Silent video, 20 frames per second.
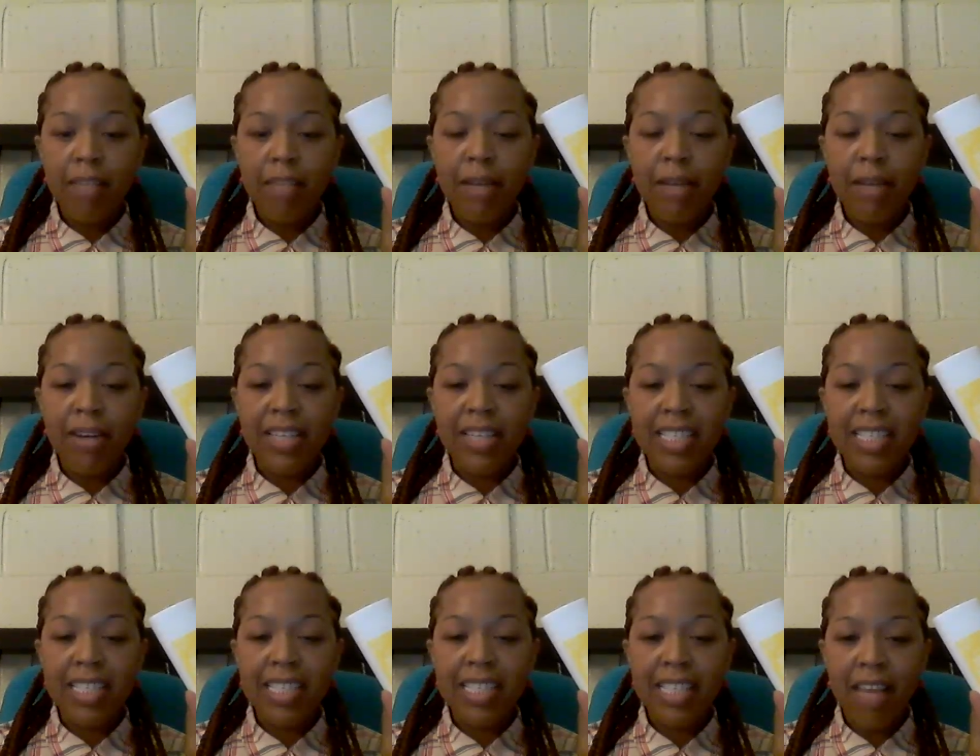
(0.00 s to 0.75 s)
about
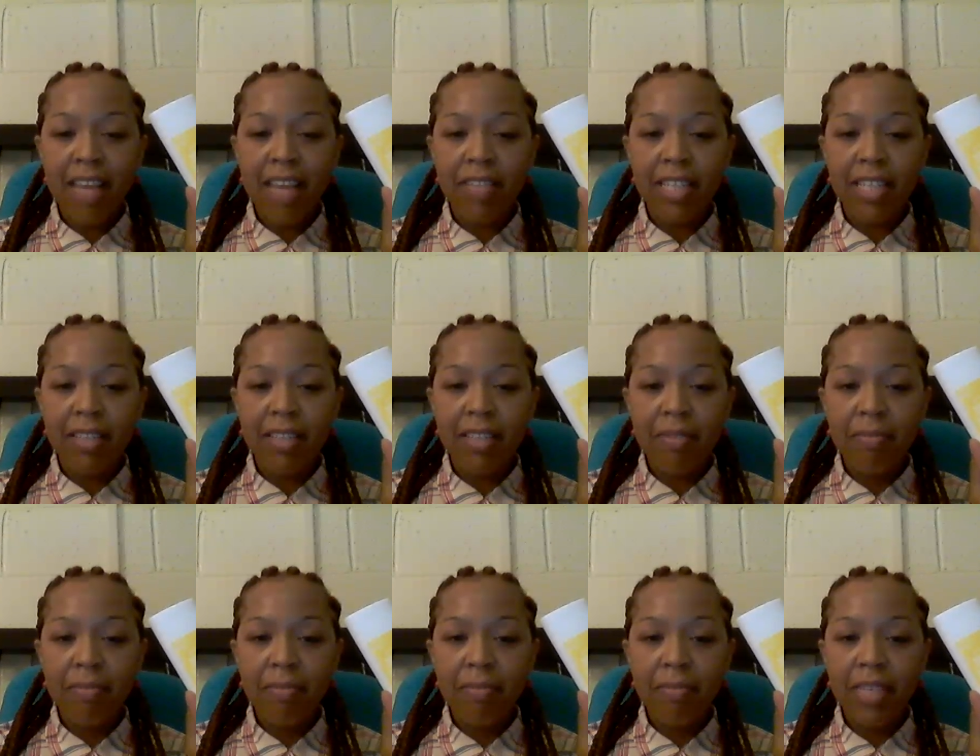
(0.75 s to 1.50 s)
a 7.
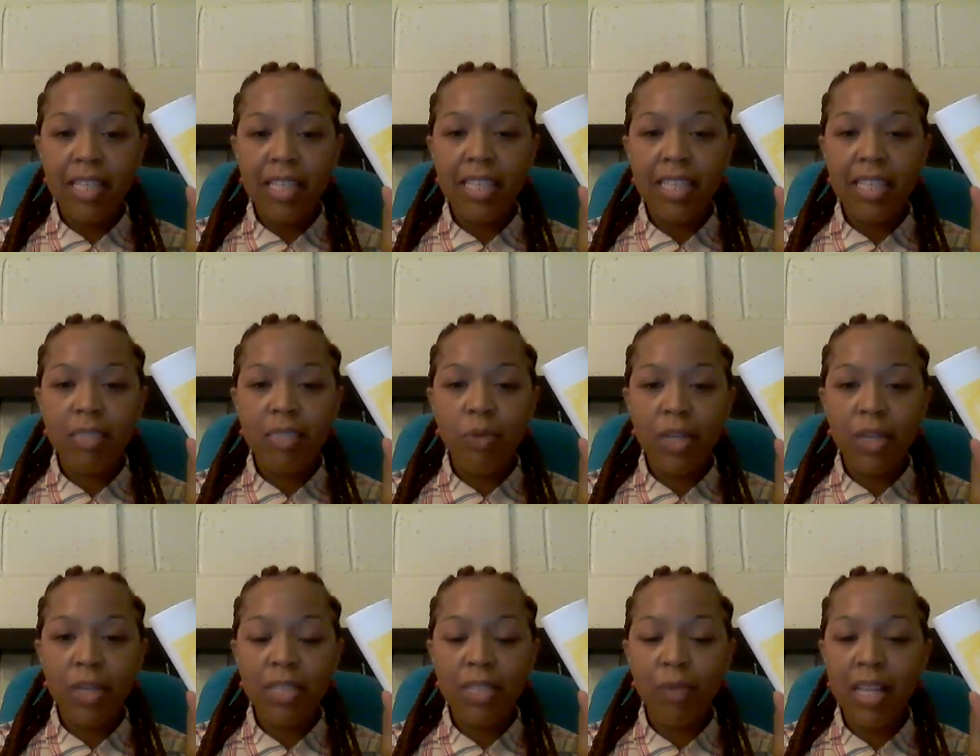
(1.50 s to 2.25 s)
It doesn't
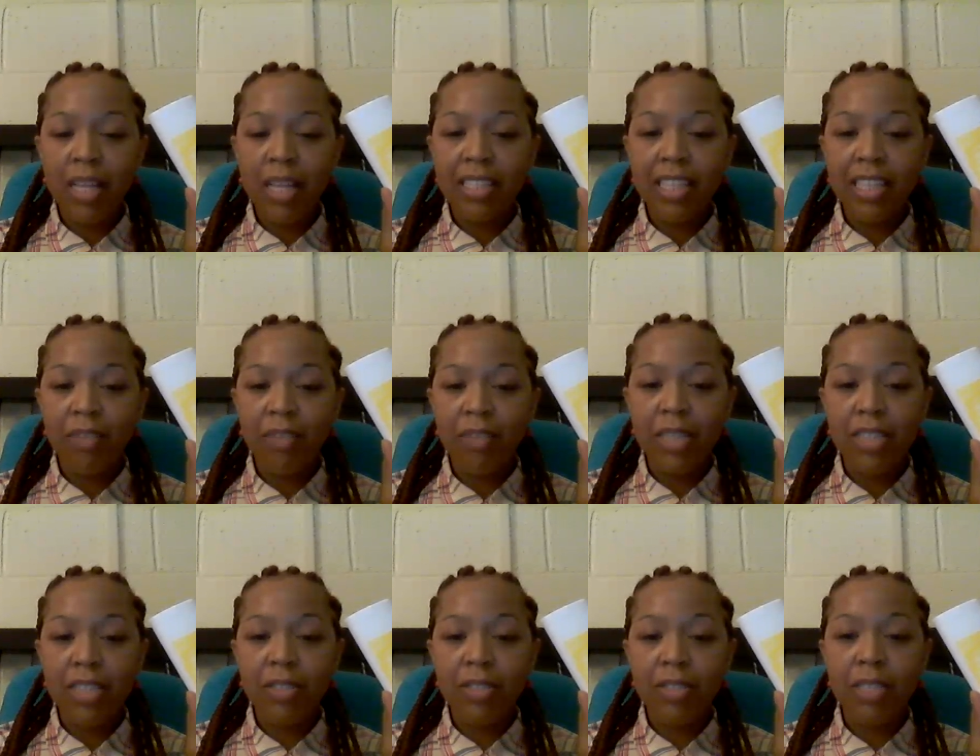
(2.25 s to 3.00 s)
work as well as the
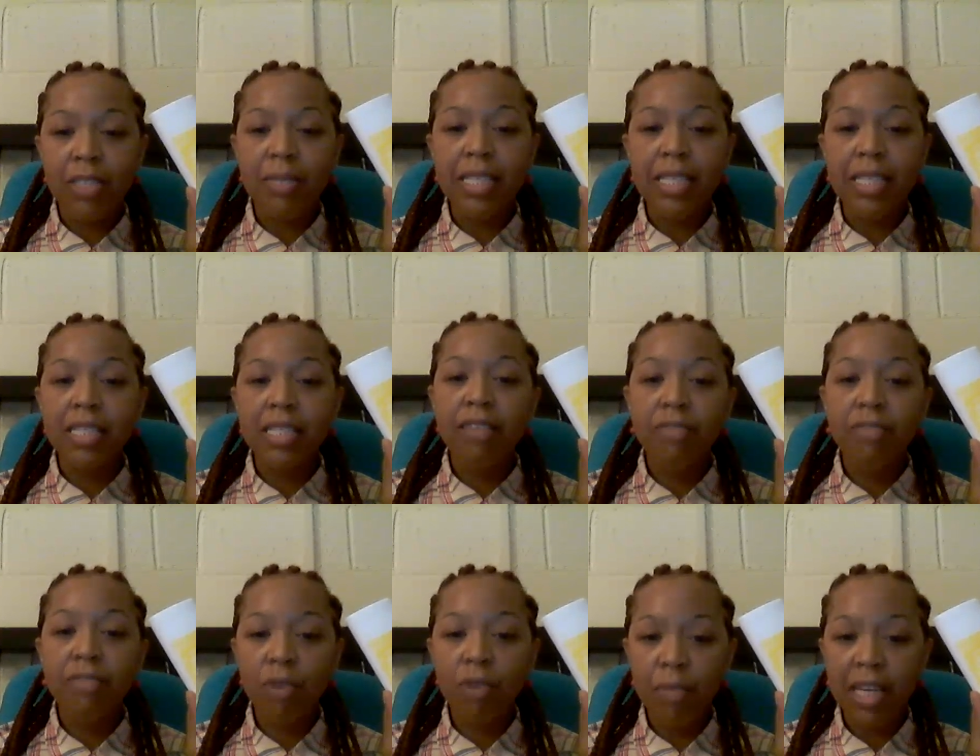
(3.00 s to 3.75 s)
original Schmidt's
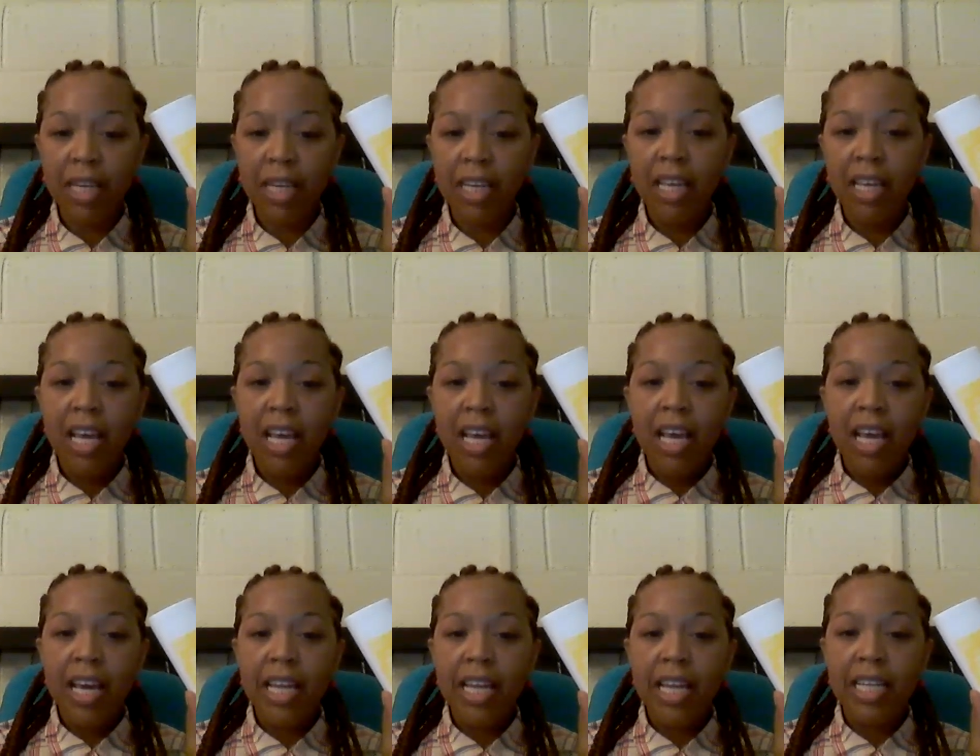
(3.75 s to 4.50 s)
for me,
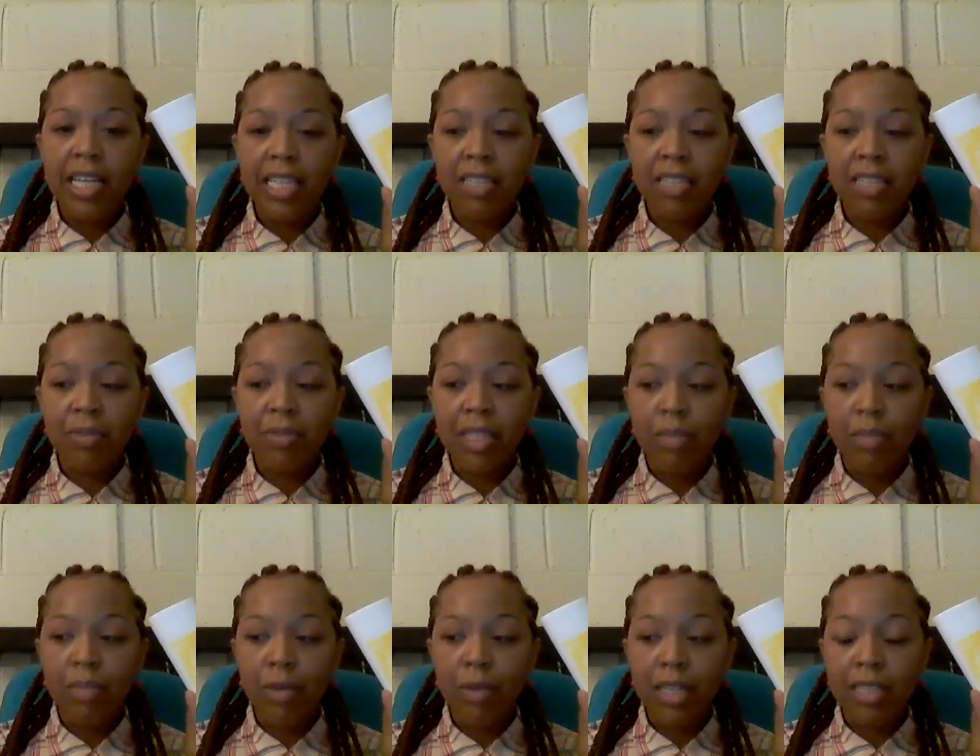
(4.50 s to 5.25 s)
and it doesn't
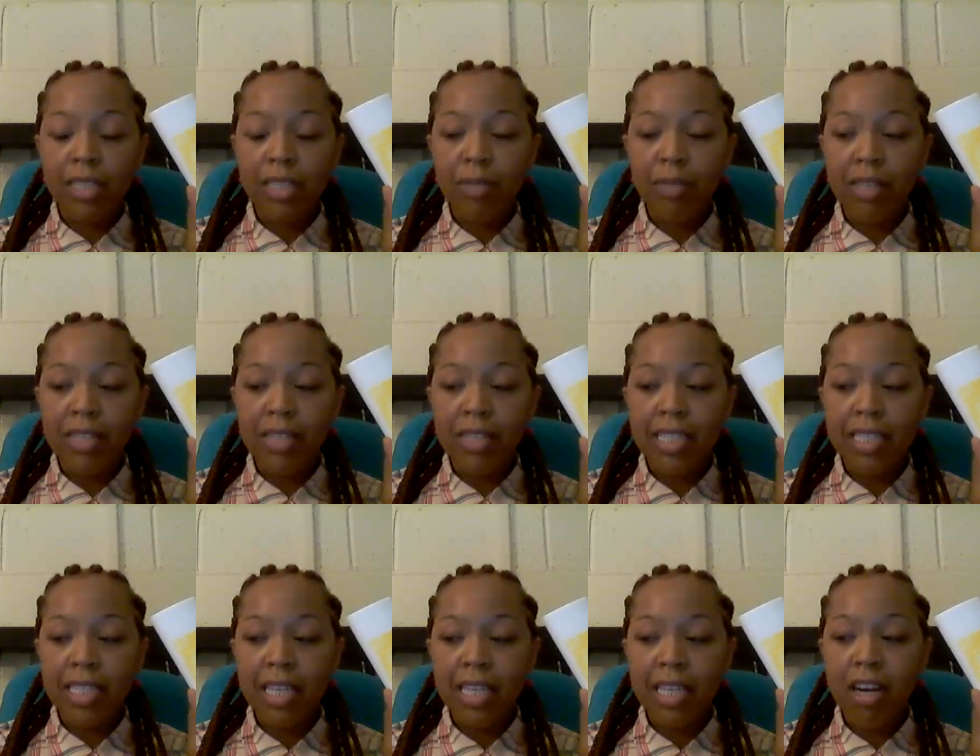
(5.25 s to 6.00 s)
really work as well
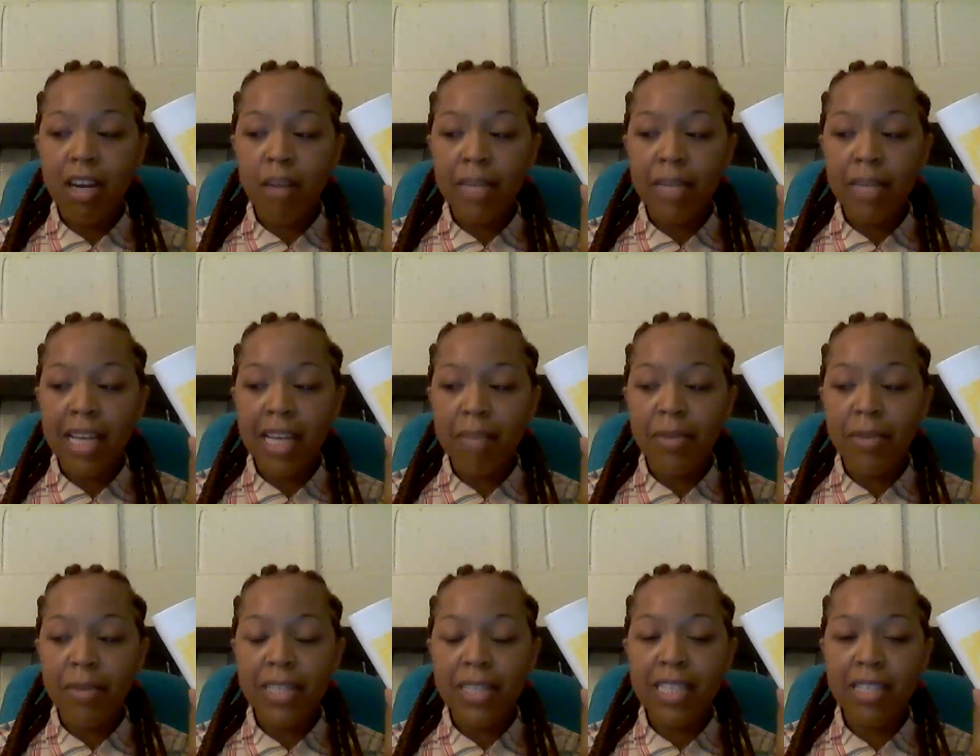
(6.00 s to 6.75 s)
as the Arm &
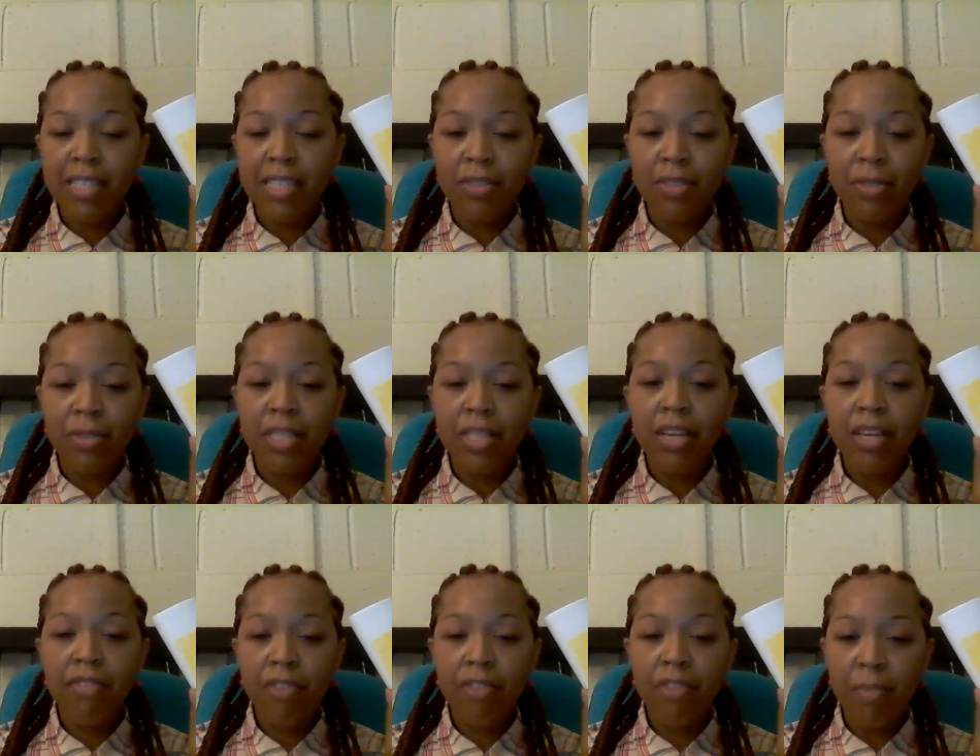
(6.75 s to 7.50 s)
Hammer Essentials
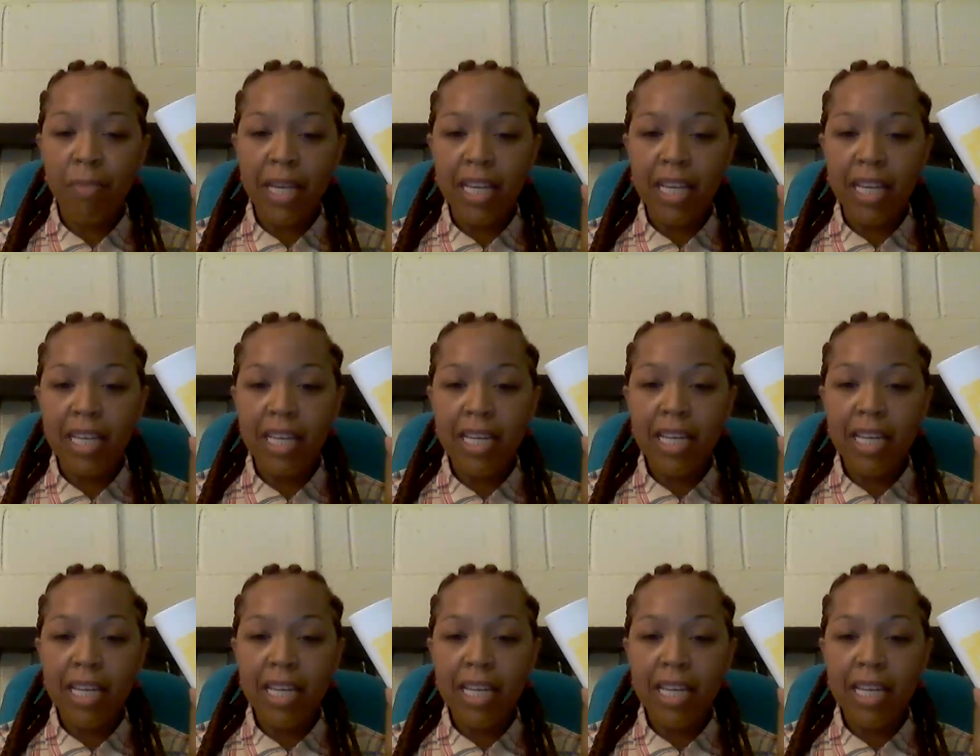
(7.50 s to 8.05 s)
for me.